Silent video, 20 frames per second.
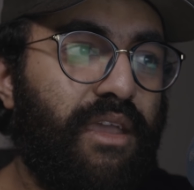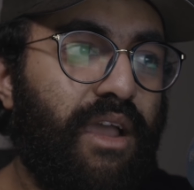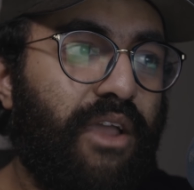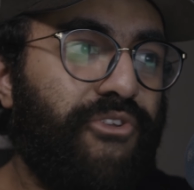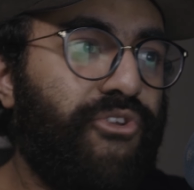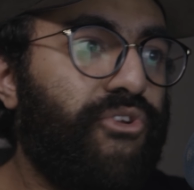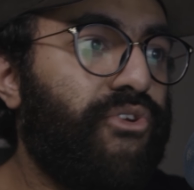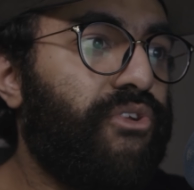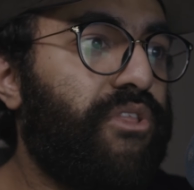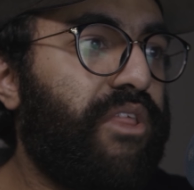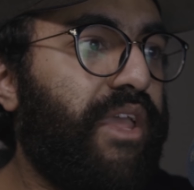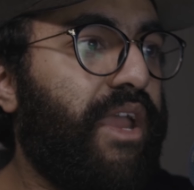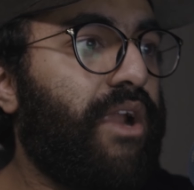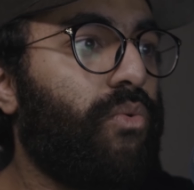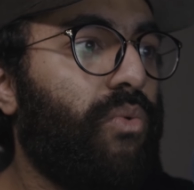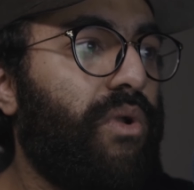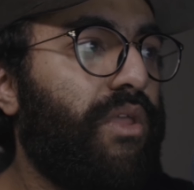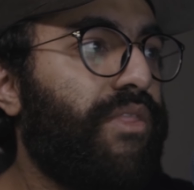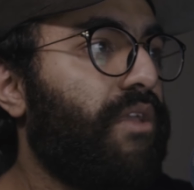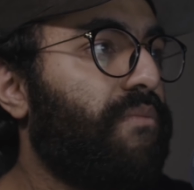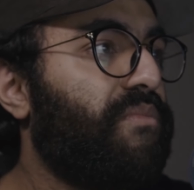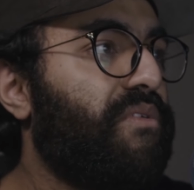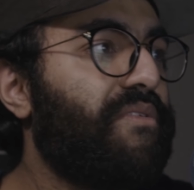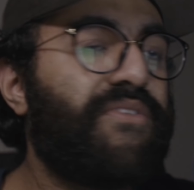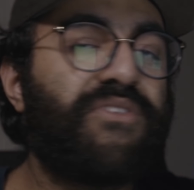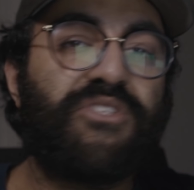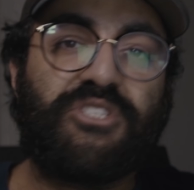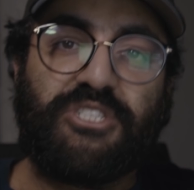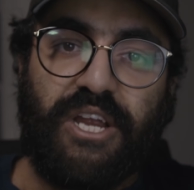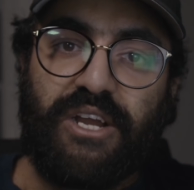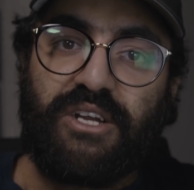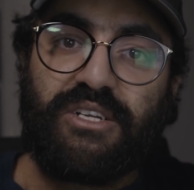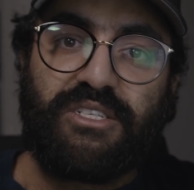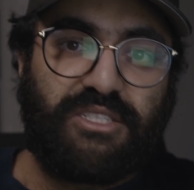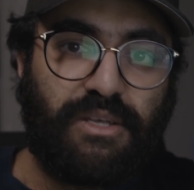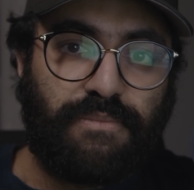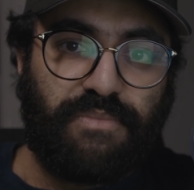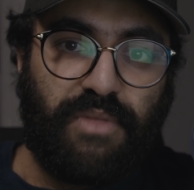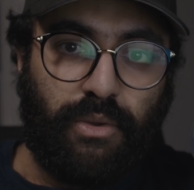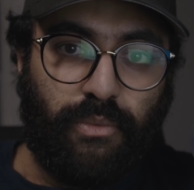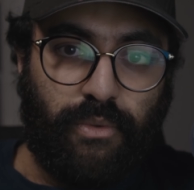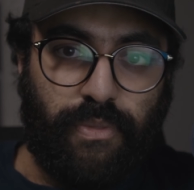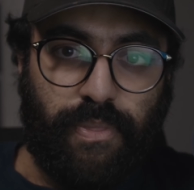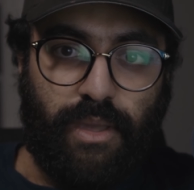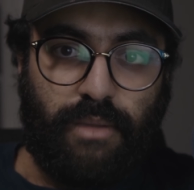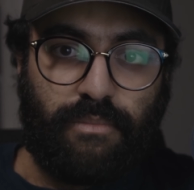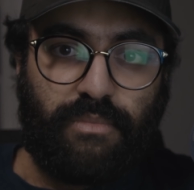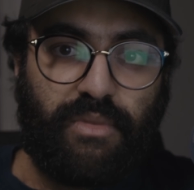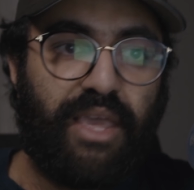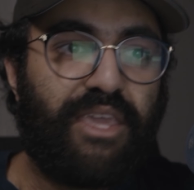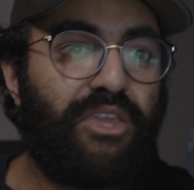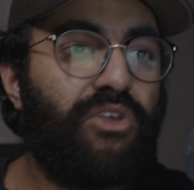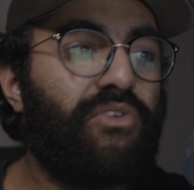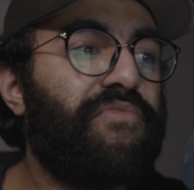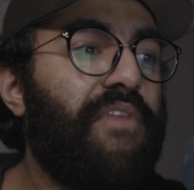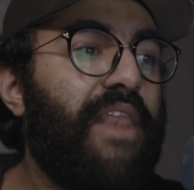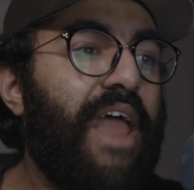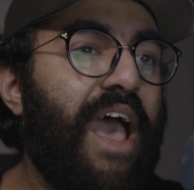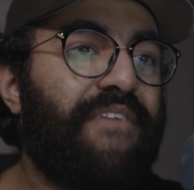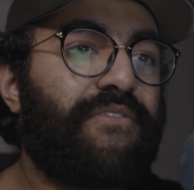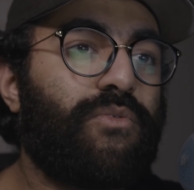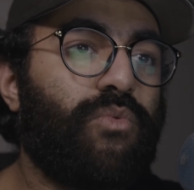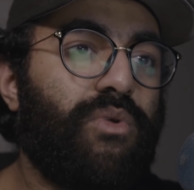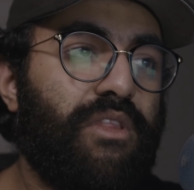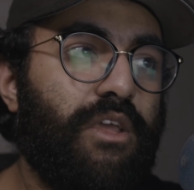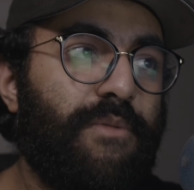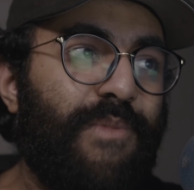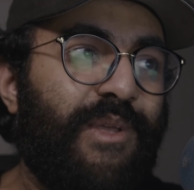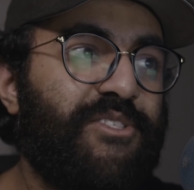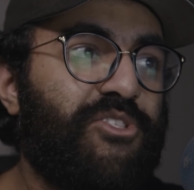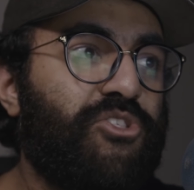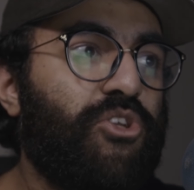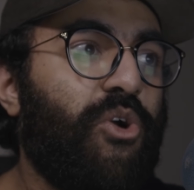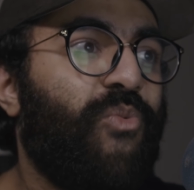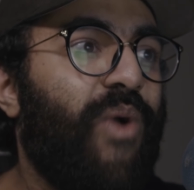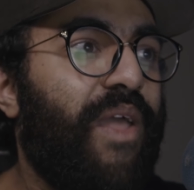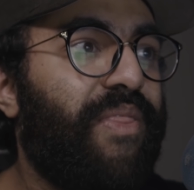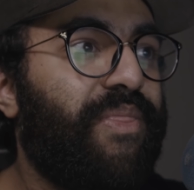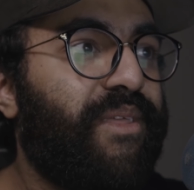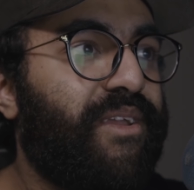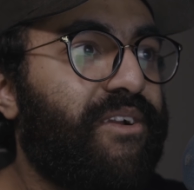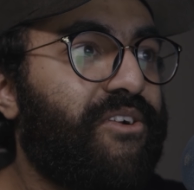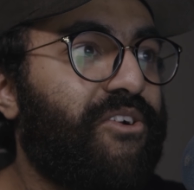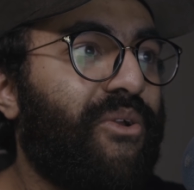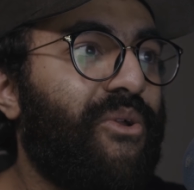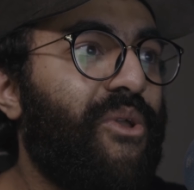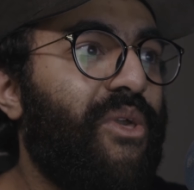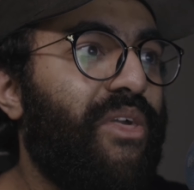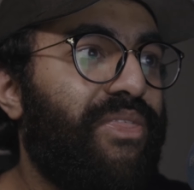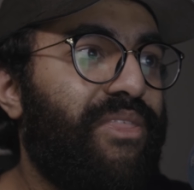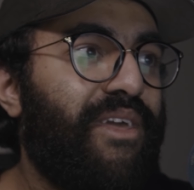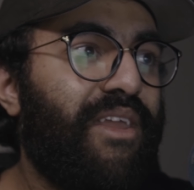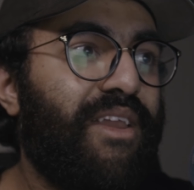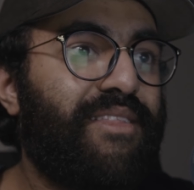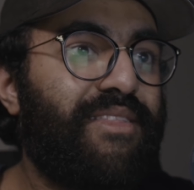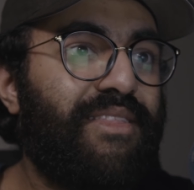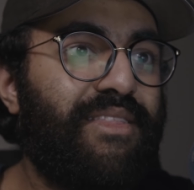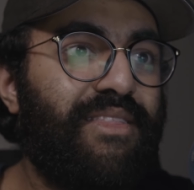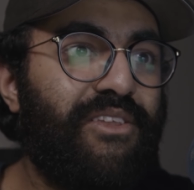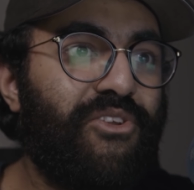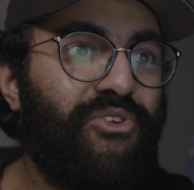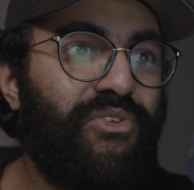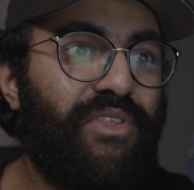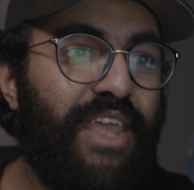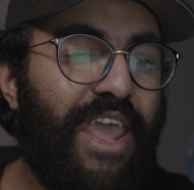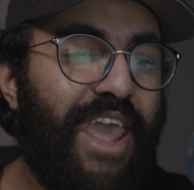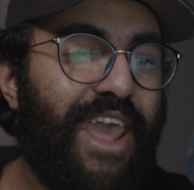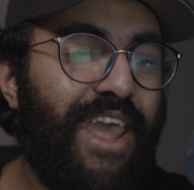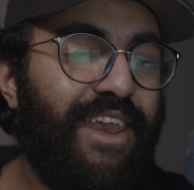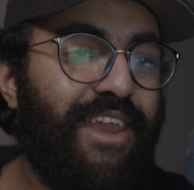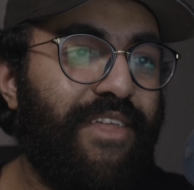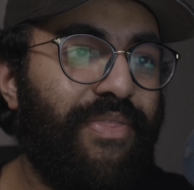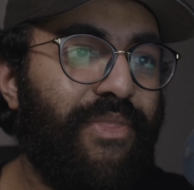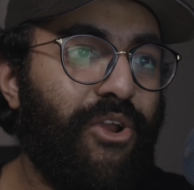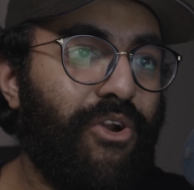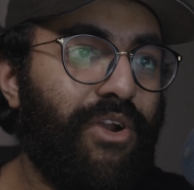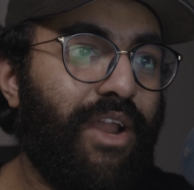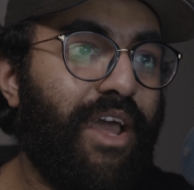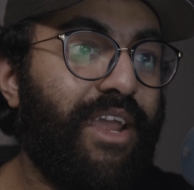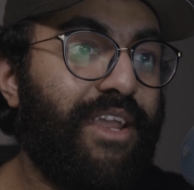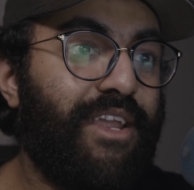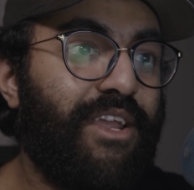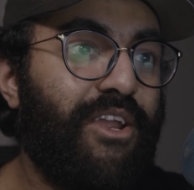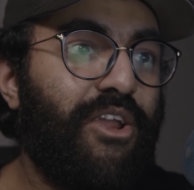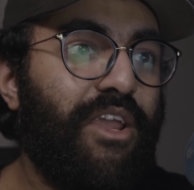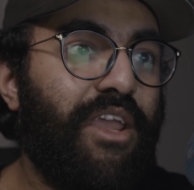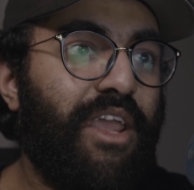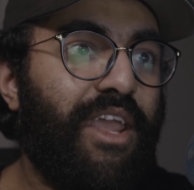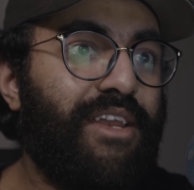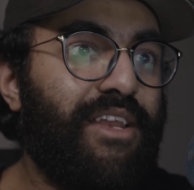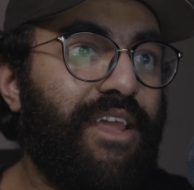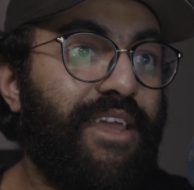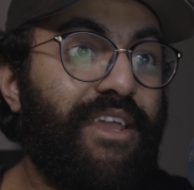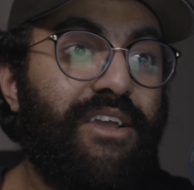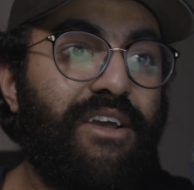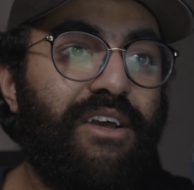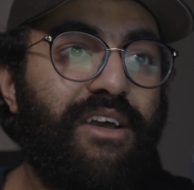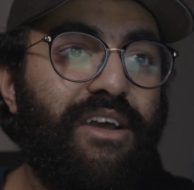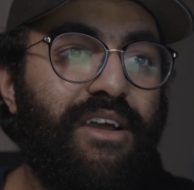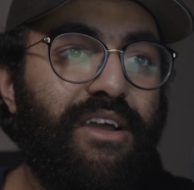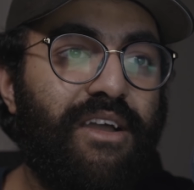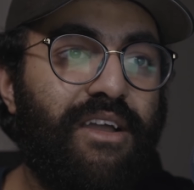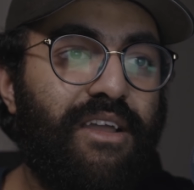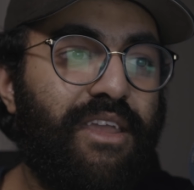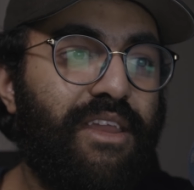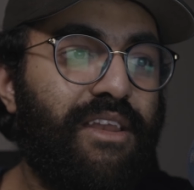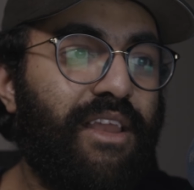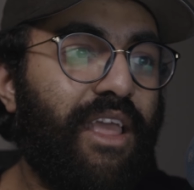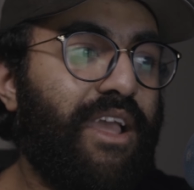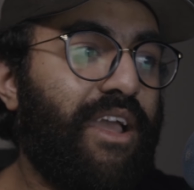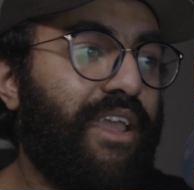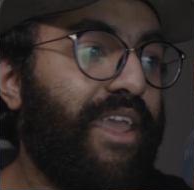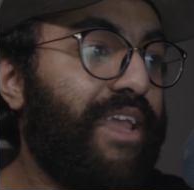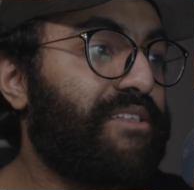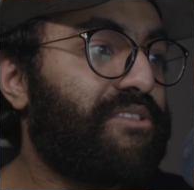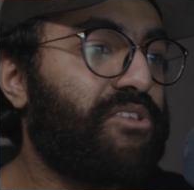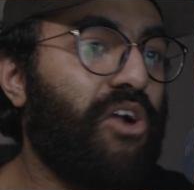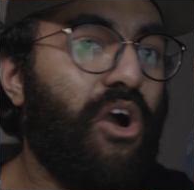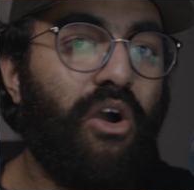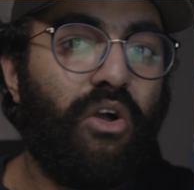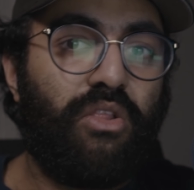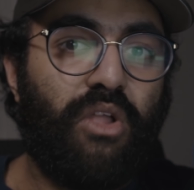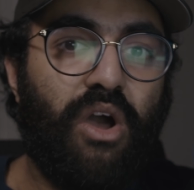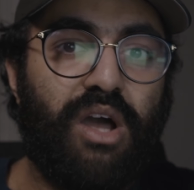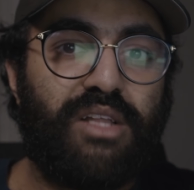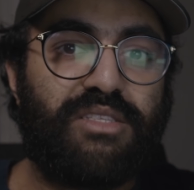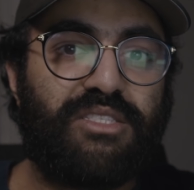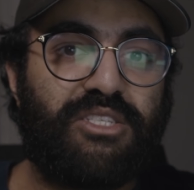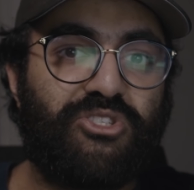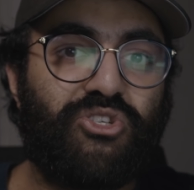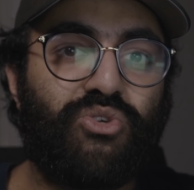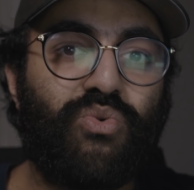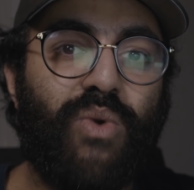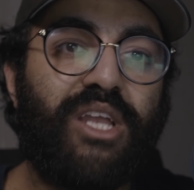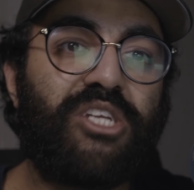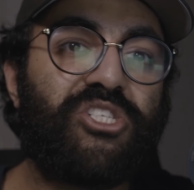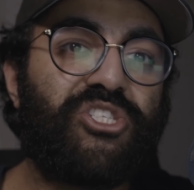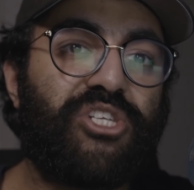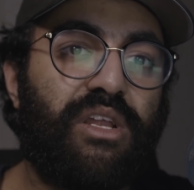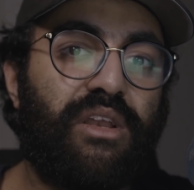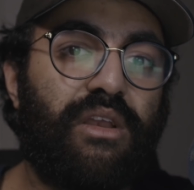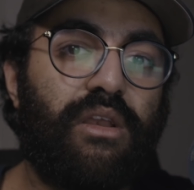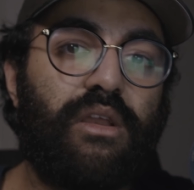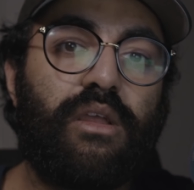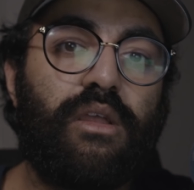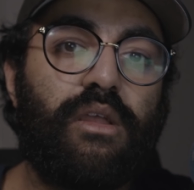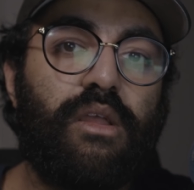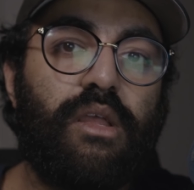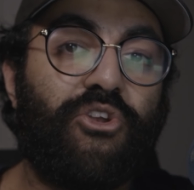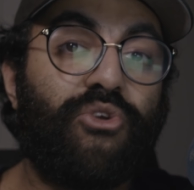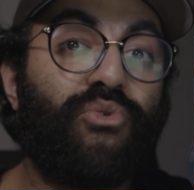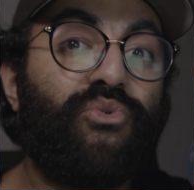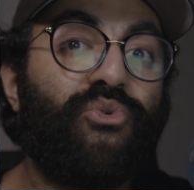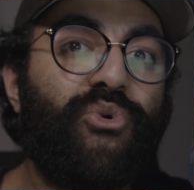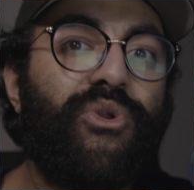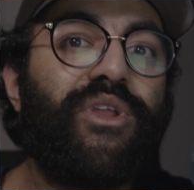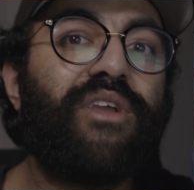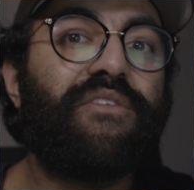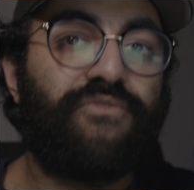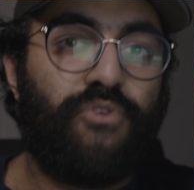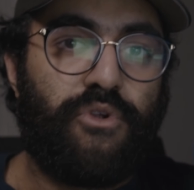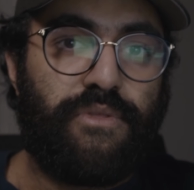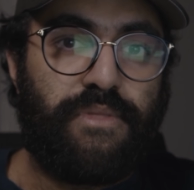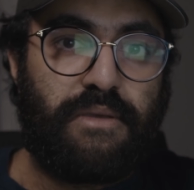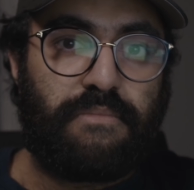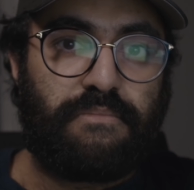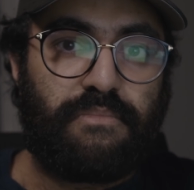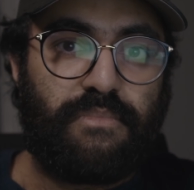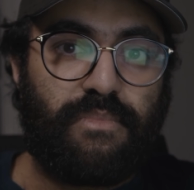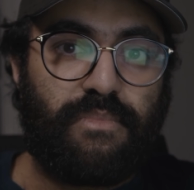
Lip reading: you're there with them, you've shared something with them, like you've laughed with them. And so when they're then at near the end and they're like in against all odds situation, you're rooting for them.